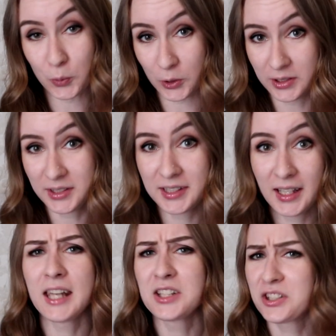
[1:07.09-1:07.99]
words,
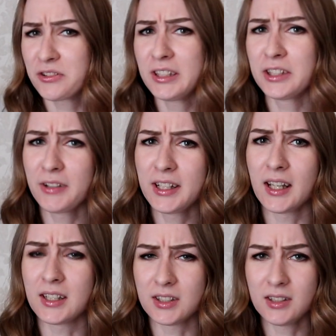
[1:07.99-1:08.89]
which is a really great
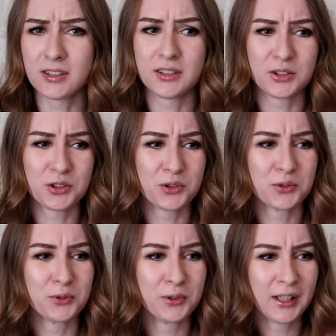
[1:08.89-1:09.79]
idea
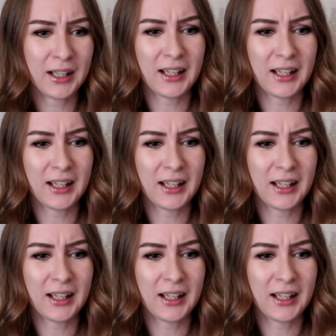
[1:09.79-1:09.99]
to